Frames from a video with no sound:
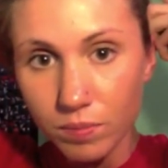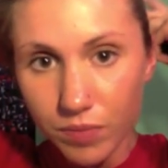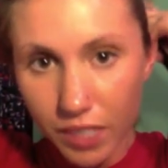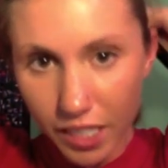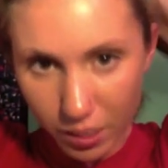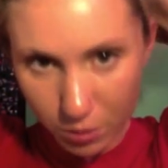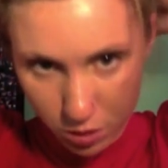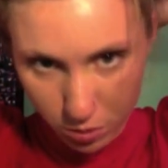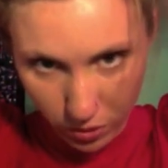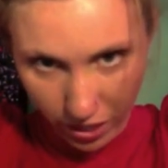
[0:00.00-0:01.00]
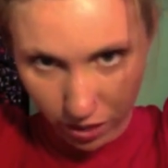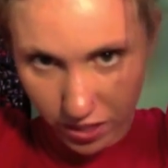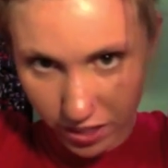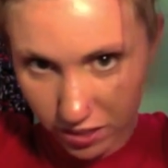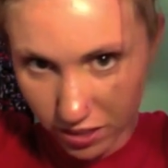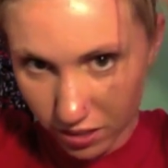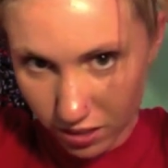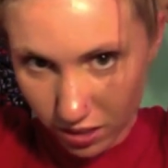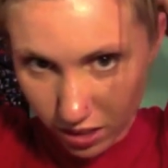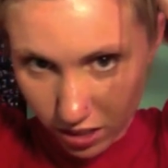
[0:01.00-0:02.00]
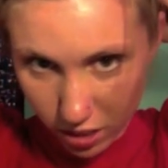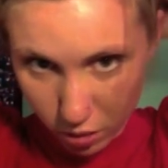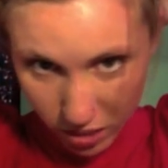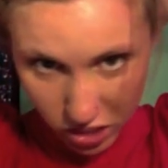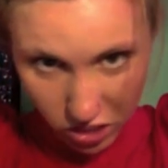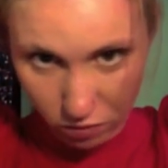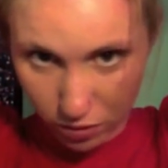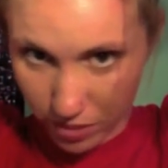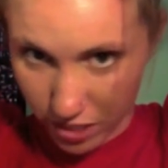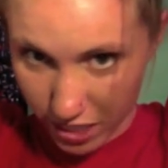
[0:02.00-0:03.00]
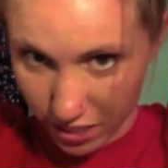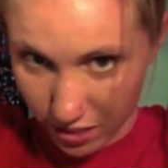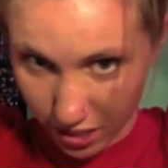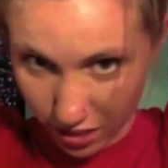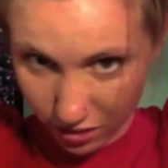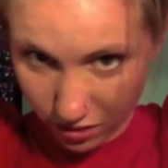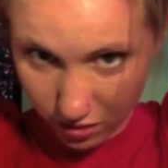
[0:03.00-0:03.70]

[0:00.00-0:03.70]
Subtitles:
It helps smooth out things, especially from the teasing.